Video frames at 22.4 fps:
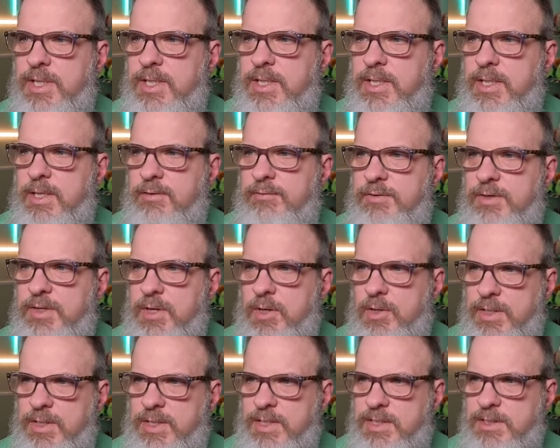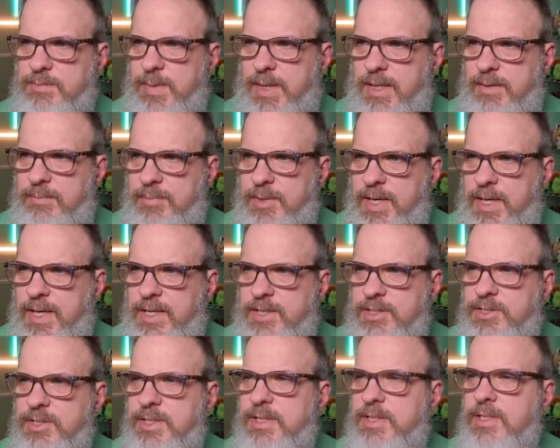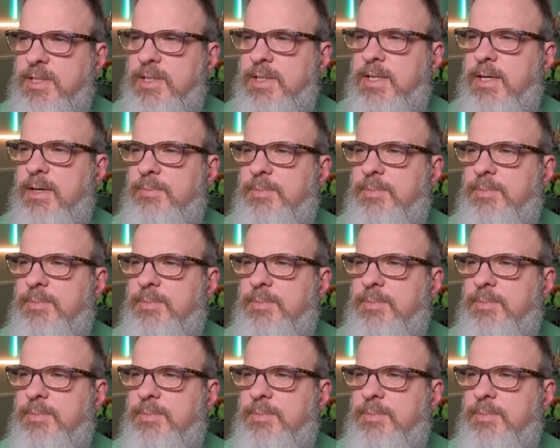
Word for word: If you go to this main page and click up